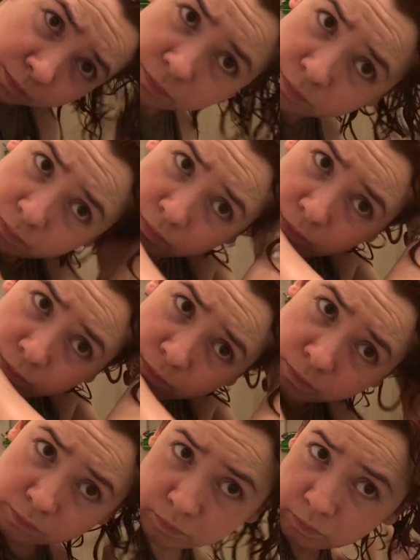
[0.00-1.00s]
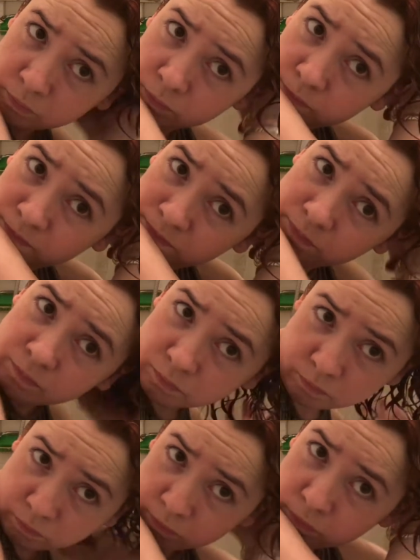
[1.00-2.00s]
what I really look for to make sure
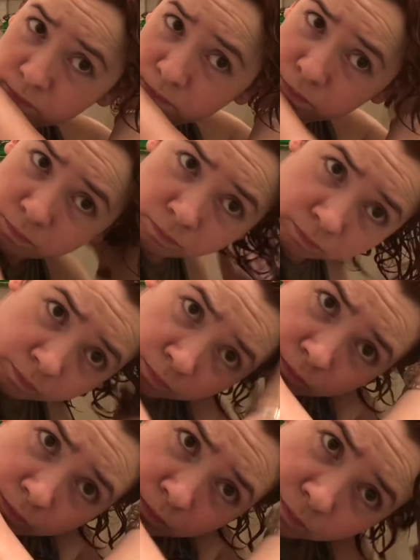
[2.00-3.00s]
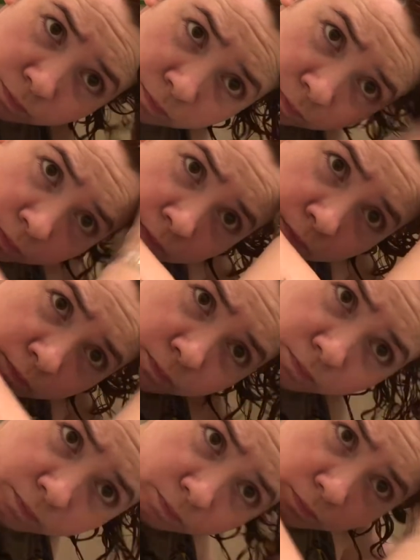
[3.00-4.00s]
I'm not putting too much product in my hair.
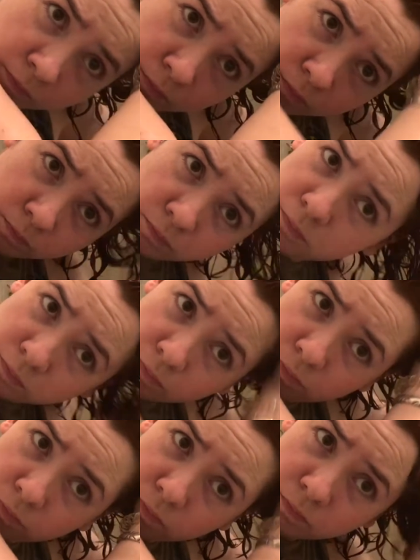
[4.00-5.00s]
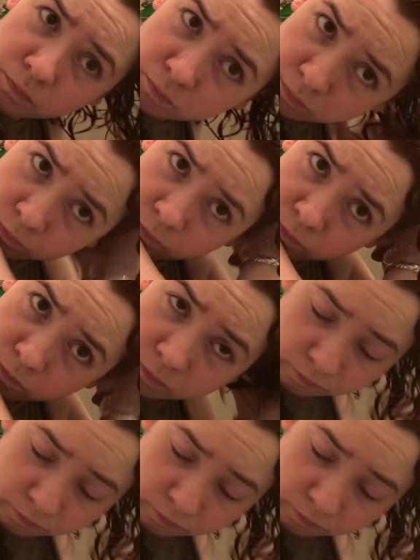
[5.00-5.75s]
really getting out all that